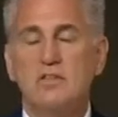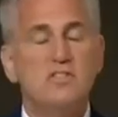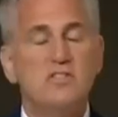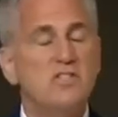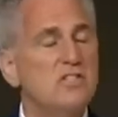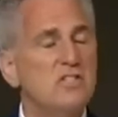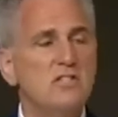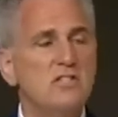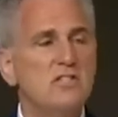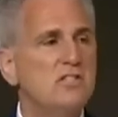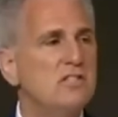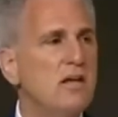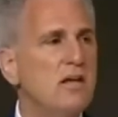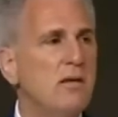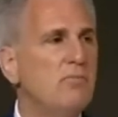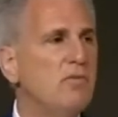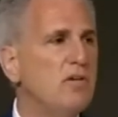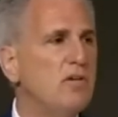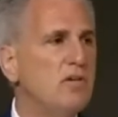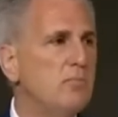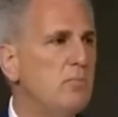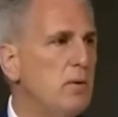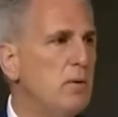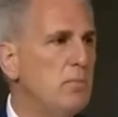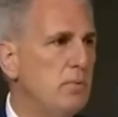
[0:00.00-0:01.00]
This isn't
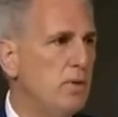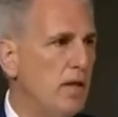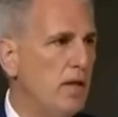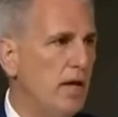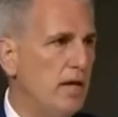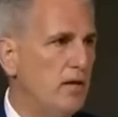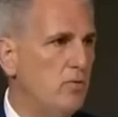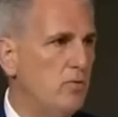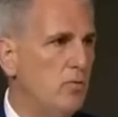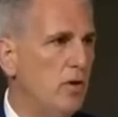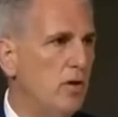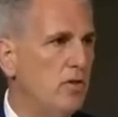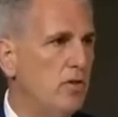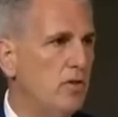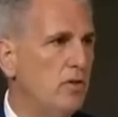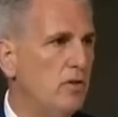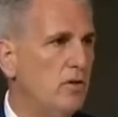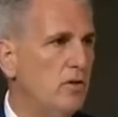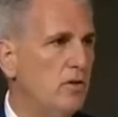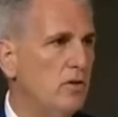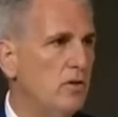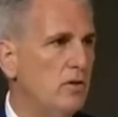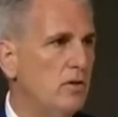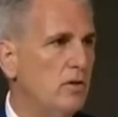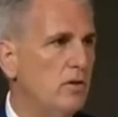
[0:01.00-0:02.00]
something to be played with.